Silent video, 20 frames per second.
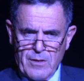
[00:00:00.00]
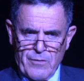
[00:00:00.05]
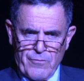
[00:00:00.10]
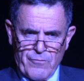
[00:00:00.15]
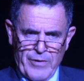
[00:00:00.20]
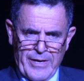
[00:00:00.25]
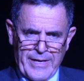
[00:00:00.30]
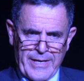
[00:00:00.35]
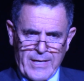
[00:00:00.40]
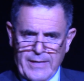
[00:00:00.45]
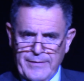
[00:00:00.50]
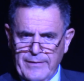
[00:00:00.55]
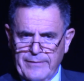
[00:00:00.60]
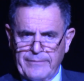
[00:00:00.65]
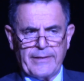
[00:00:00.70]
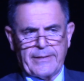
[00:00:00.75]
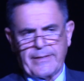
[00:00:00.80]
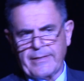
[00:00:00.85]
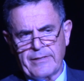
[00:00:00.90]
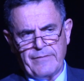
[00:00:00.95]
running on the
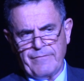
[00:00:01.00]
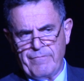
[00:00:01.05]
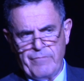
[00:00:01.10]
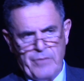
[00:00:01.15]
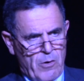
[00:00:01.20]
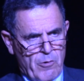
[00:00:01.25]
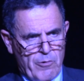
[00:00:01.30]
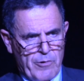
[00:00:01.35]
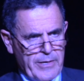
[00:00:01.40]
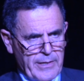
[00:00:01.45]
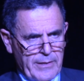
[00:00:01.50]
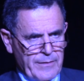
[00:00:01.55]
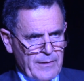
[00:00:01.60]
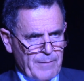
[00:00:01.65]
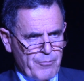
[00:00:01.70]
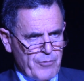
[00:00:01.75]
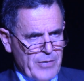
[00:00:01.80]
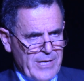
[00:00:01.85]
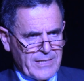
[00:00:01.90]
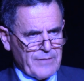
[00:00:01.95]
ticket of lowering the
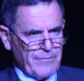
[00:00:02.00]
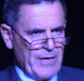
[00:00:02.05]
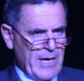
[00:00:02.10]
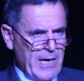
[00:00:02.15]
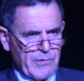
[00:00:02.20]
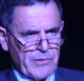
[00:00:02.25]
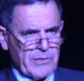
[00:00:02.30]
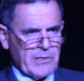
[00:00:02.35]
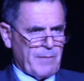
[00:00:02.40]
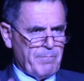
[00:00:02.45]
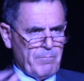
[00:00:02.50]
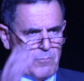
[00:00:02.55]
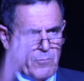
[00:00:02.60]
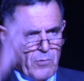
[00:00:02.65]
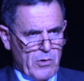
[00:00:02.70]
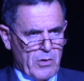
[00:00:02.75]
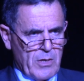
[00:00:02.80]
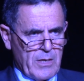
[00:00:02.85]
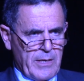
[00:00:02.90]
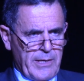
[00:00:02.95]
price of housing,
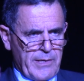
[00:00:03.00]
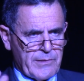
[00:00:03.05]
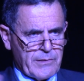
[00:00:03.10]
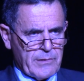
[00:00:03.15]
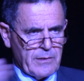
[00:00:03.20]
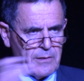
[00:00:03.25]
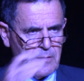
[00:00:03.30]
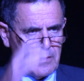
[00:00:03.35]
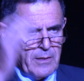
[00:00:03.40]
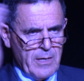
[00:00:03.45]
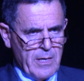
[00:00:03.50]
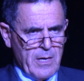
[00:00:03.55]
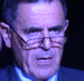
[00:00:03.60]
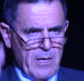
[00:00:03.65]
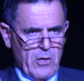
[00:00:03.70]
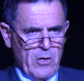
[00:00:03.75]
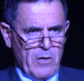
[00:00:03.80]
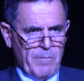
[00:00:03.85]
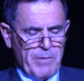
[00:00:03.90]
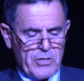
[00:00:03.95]
more or less, and
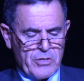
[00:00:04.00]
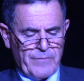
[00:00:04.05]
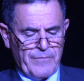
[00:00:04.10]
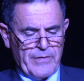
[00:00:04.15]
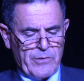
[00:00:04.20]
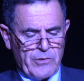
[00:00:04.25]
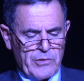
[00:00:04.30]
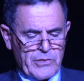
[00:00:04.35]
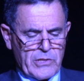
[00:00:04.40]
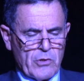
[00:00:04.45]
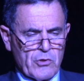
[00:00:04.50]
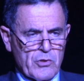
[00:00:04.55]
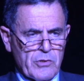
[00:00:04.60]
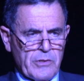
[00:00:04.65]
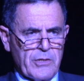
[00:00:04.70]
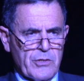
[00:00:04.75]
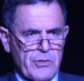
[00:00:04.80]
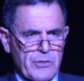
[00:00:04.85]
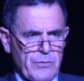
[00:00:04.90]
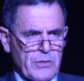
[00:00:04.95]
a whole bunch of other social
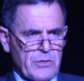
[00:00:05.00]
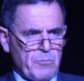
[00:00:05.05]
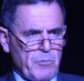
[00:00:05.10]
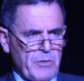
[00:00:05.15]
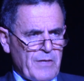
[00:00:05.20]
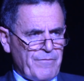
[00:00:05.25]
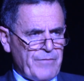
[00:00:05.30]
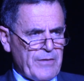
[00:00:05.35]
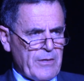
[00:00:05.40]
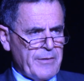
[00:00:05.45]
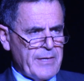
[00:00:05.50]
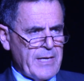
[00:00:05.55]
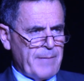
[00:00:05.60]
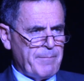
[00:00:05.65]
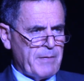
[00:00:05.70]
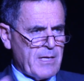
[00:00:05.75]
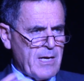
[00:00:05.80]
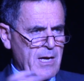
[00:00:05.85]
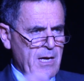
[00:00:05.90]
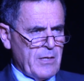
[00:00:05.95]
issues with a fellow
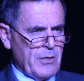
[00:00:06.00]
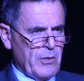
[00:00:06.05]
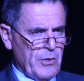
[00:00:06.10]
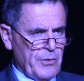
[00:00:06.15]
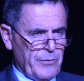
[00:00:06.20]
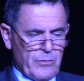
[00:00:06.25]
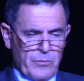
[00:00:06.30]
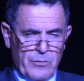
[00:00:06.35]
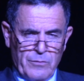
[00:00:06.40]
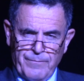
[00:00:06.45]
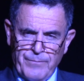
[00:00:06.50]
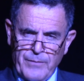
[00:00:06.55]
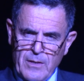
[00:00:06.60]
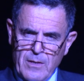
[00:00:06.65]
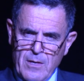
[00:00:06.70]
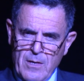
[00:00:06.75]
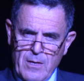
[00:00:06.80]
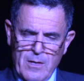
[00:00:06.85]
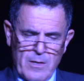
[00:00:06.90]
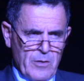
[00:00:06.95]
named Kahalon,
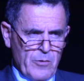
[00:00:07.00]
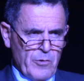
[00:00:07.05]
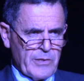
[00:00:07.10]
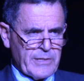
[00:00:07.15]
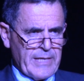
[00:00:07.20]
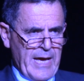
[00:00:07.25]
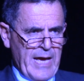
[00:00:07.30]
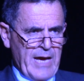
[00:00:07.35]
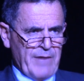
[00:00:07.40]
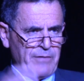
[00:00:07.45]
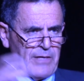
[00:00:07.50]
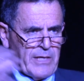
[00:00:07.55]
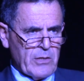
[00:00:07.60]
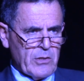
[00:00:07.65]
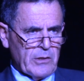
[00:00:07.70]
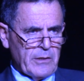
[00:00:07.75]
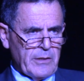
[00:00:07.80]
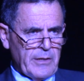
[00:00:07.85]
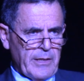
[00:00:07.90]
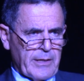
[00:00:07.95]
who is a half
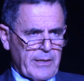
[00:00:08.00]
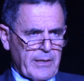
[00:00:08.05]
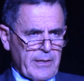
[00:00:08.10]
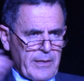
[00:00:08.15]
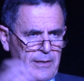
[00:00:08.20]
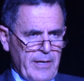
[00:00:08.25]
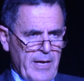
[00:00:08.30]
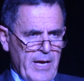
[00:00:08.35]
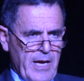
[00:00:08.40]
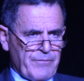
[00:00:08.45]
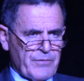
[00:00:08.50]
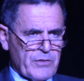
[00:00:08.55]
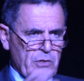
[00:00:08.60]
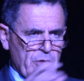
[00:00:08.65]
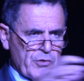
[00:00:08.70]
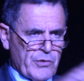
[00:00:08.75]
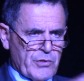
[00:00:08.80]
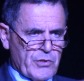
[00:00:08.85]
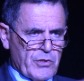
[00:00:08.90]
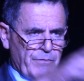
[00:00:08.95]
Likudnik and half
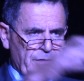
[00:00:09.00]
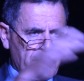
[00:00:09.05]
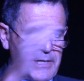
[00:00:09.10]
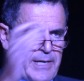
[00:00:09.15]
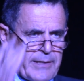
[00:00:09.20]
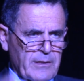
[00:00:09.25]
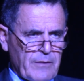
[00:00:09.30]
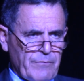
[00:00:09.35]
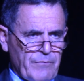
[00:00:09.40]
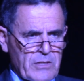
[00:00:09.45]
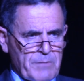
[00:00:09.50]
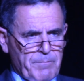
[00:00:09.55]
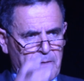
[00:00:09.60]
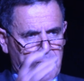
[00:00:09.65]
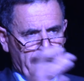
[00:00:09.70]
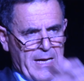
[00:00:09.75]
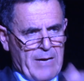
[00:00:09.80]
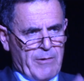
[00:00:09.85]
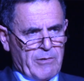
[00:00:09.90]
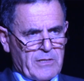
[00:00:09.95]
social service activist,
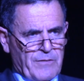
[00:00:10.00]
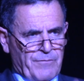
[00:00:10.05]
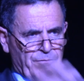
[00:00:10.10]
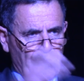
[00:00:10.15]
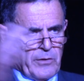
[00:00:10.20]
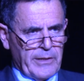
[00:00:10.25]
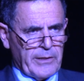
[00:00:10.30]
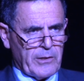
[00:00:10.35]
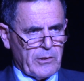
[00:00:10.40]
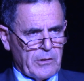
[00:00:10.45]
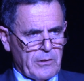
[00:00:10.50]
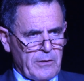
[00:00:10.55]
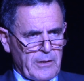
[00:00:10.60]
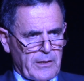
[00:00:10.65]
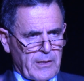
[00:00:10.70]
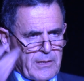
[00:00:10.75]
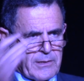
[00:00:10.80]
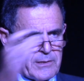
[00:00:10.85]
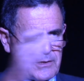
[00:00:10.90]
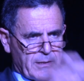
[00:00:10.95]
but now he's a full
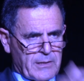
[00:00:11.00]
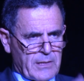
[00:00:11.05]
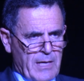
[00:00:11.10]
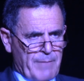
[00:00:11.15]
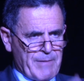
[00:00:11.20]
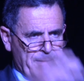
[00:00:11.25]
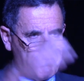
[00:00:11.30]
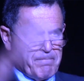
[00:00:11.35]
Likudnik because he's coming